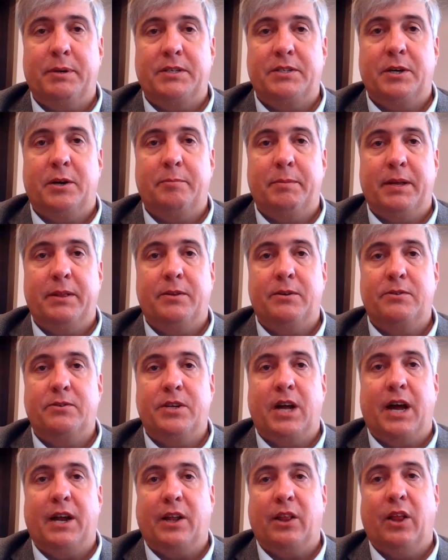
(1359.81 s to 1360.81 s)
So, I mean, there's
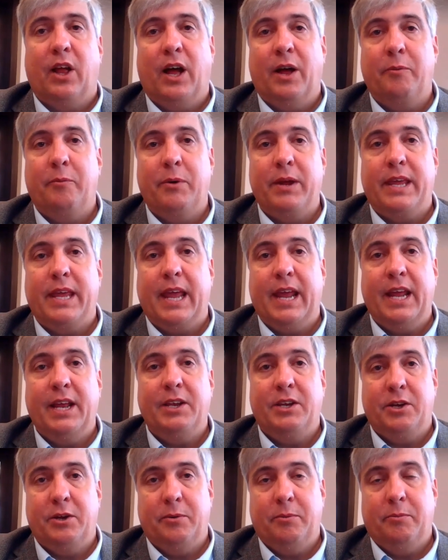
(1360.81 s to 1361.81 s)
not a lot we
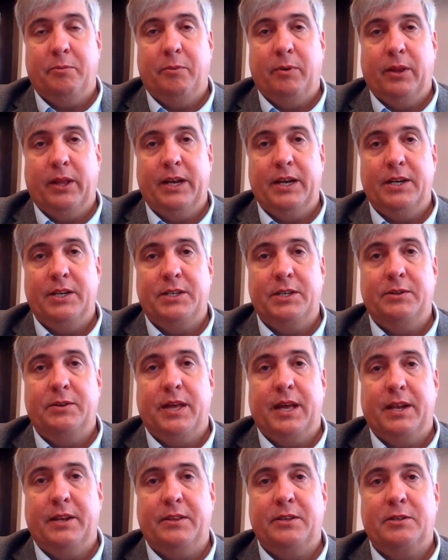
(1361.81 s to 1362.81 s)
can do related to
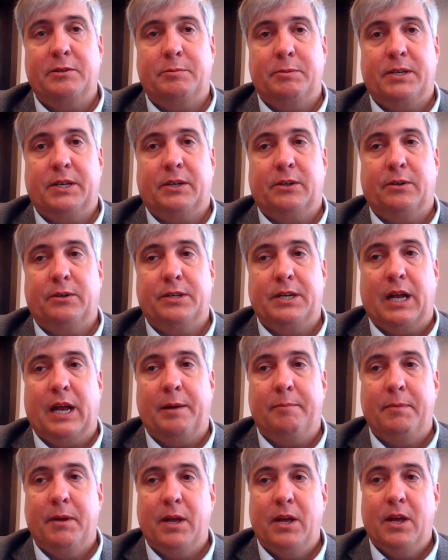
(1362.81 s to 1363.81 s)
that at this particular
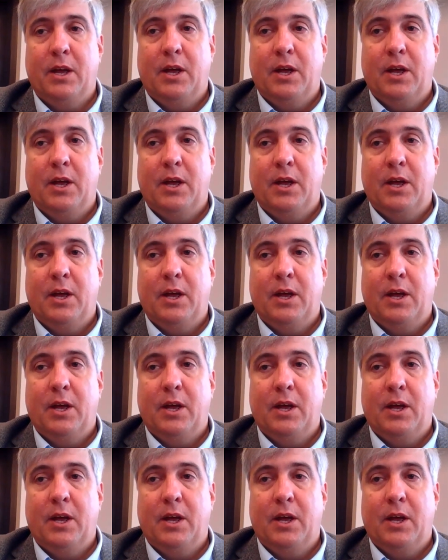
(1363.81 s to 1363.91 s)
time.